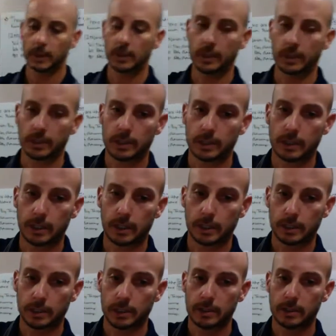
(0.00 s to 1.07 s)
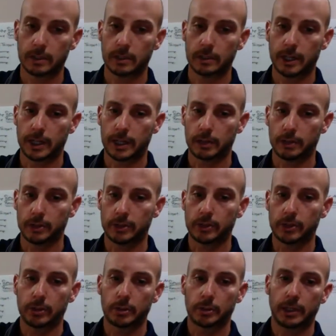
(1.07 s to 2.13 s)
You can tell, check out the
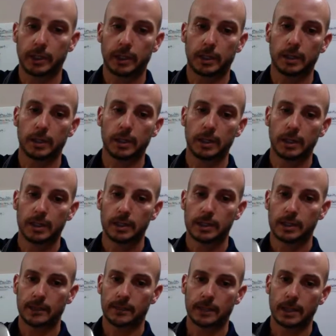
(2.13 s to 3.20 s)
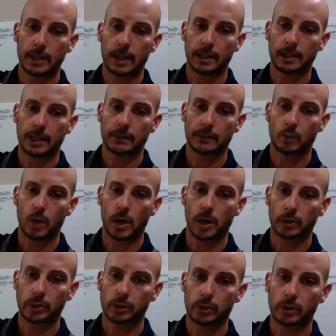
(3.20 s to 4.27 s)
sole here. 790s have a
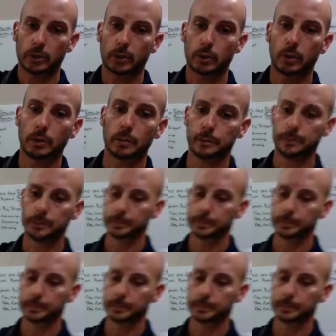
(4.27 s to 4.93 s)
wider sole.